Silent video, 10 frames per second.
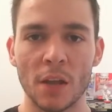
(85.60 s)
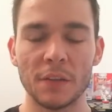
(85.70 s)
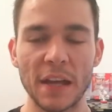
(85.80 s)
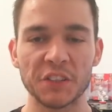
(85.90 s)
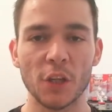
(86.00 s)

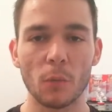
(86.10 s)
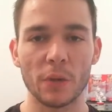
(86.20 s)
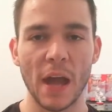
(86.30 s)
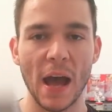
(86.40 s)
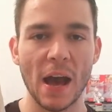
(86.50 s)
Next up,
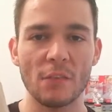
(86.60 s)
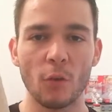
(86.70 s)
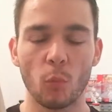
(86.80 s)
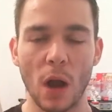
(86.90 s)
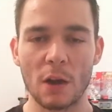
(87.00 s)
we have
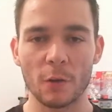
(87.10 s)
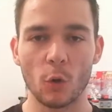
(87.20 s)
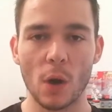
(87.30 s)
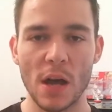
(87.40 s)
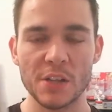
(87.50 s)

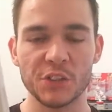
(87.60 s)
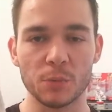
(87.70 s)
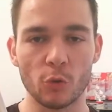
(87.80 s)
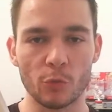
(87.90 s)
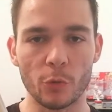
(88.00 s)
WarioWare
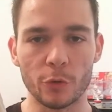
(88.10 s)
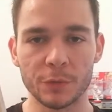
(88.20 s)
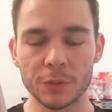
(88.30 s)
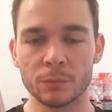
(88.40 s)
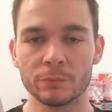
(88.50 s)
Smooth
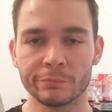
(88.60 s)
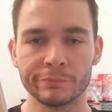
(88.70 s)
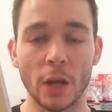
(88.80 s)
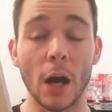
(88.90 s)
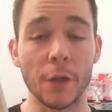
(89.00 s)
Moves.
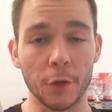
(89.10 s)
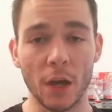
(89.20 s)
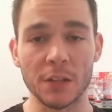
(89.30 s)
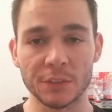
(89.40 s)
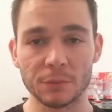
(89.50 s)
I know,
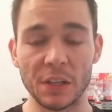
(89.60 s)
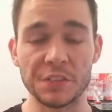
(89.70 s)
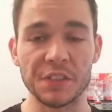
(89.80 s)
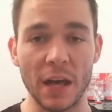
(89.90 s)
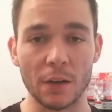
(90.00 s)
guys,
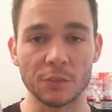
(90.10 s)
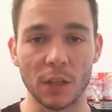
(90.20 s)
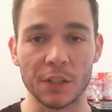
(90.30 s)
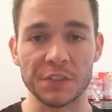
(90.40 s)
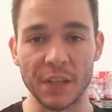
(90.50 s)
it sounds
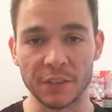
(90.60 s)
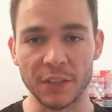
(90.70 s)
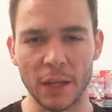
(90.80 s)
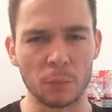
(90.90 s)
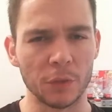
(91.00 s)
like a sex
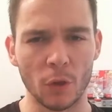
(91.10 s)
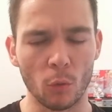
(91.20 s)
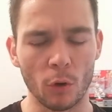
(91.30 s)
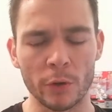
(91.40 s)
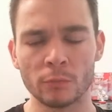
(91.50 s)
game, but
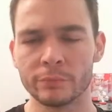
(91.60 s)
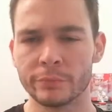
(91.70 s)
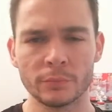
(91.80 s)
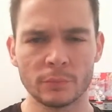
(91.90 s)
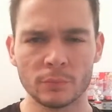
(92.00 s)
don't worry.
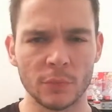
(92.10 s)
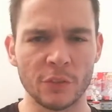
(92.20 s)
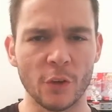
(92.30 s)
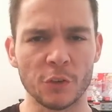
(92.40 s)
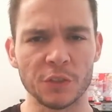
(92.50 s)
The
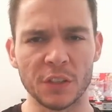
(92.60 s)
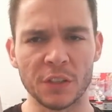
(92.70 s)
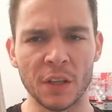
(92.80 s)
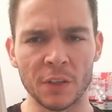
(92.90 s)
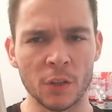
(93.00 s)
folks at
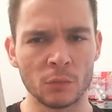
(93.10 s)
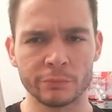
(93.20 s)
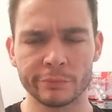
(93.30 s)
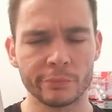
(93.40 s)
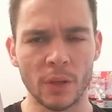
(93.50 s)
Nintendo,
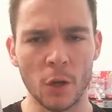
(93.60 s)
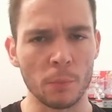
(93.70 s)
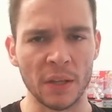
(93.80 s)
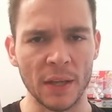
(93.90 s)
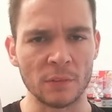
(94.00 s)
they don't
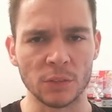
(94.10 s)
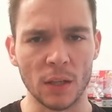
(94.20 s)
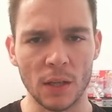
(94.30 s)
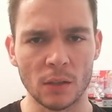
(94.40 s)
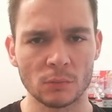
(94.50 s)
make games
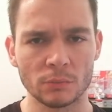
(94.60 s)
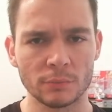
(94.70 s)
like that.